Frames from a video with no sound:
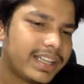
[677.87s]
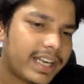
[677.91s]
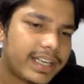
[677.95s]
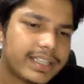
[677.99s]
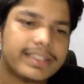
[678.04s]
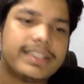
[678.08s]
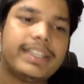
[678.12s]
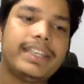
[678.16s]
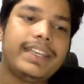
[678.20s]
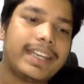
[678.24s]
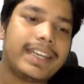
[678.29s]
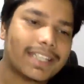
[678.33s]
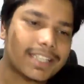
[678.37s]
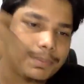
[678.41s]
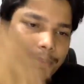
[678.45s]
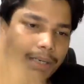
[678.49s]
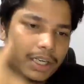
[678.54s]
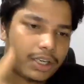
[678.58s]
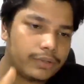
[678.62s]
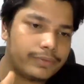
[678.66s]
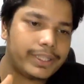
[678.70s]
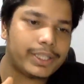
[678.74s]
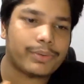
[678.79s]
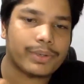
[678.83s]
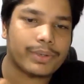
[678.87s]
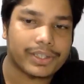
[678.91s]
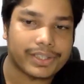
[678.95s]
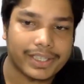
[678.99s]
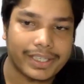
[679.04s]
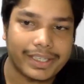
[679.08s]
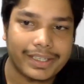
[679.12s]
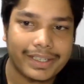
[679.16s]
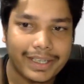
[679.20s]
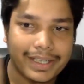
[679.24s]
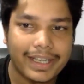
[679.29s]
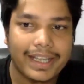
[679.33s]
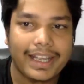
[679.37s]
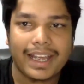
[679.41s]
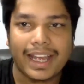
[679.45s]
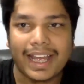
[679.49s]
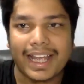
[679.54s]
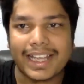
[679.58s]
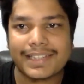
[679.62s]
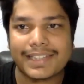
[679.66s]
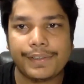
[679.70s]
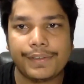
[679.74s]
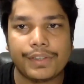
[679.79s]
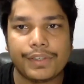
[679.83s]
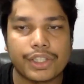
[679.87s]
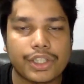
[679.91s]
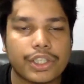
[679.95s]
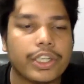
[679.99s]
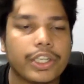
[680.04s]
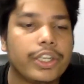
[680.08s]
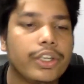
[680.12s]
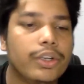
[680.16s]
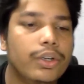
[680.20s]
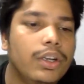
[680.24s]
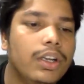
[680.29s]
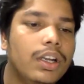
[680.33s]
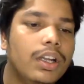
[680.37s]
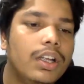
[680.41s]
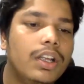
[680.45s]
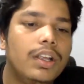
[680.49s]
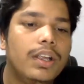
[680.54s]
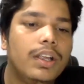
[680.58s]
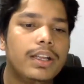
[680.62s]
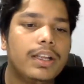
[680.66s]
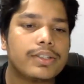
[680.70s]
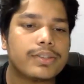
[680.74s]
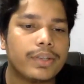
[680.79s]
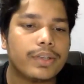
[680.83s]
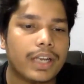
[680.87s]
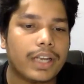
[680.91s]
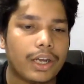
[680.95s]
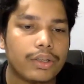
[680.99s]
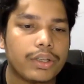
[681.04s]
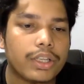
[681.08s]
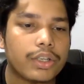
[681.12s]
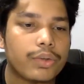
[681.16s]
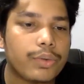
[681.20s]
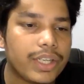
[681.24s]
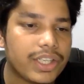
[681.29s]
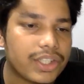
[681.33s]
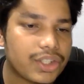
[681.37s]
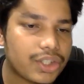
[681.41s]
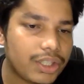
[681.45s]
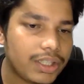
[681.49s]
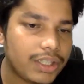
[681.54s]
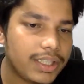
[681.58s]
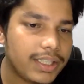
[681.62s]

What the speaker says: That's the next part of the question, as we were scheduled. So now the question